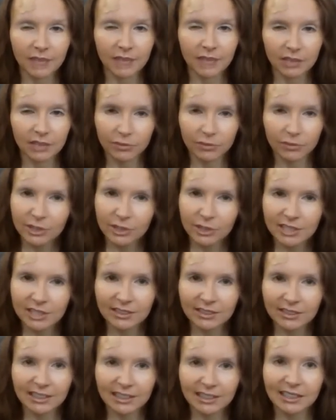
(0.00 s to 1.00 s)

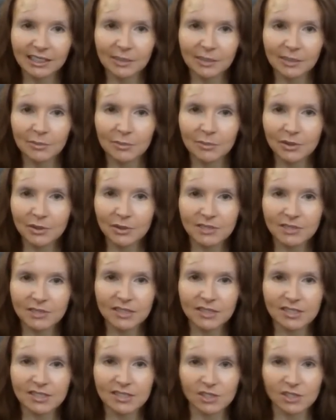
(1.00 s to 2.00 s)
Unfortunately, most of
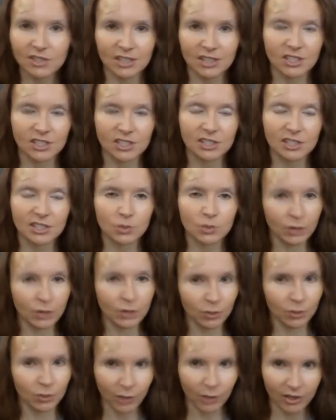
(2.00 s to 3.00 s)
his suggestions
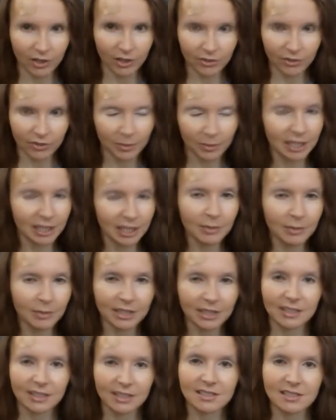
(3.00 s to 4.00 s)
wouldn't work for me
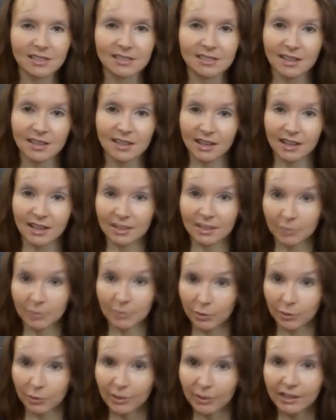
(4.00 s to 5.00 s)
because number
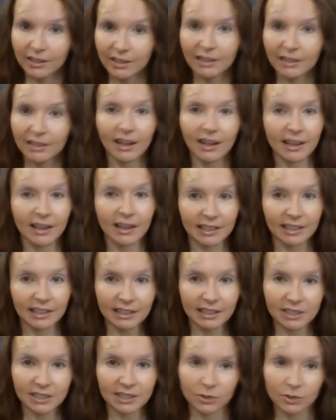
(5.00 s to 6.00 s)
one, I
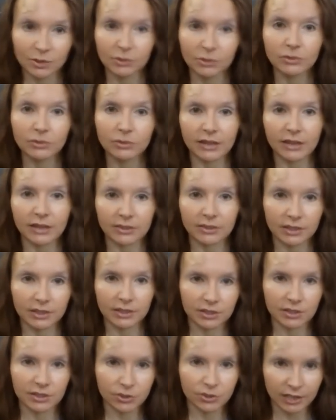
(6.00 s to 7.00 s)
eat Huel rather
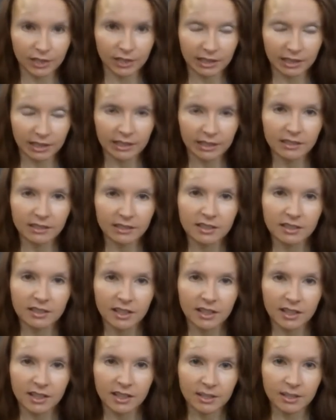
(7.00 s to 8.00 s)
than drinking it.
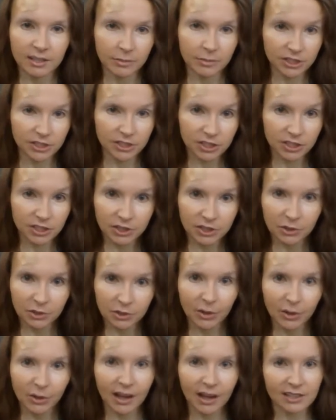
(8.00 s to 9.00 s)
Number
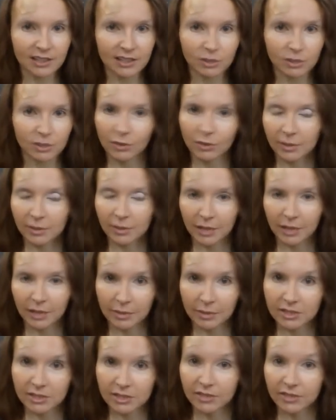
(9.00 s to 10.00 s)
two, I don't want to buy a
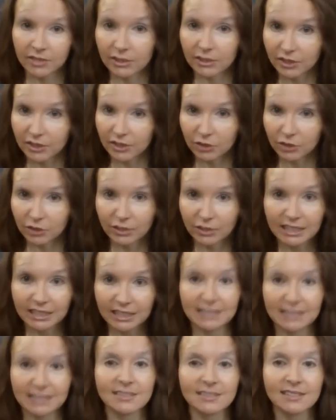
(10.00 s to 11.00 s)
bunch of other
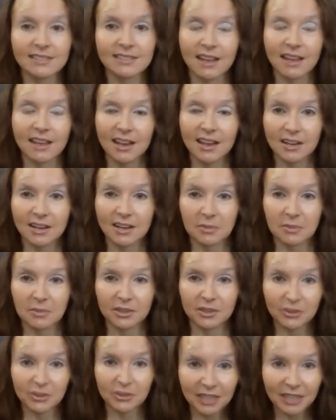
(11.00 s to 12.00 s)
ingredients. Number
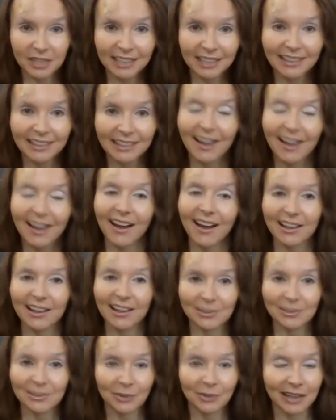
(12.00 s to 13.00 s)
three, I
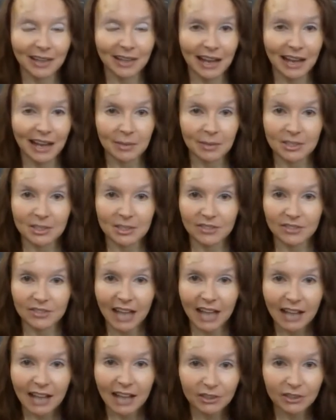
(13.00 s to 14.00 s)
don't want to add a bunch of
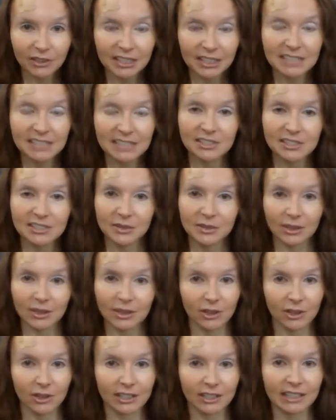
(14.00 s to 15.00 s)
calories to an
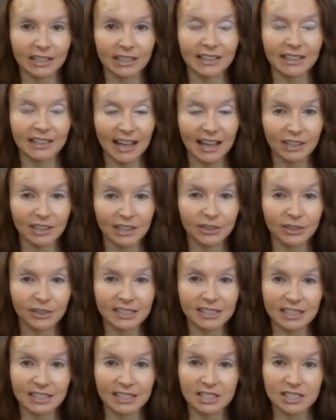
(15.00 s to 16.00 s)
already
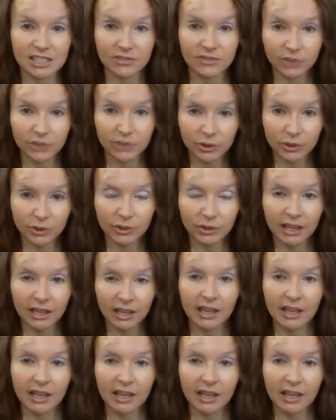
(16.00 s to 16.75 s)
calorie-dense food.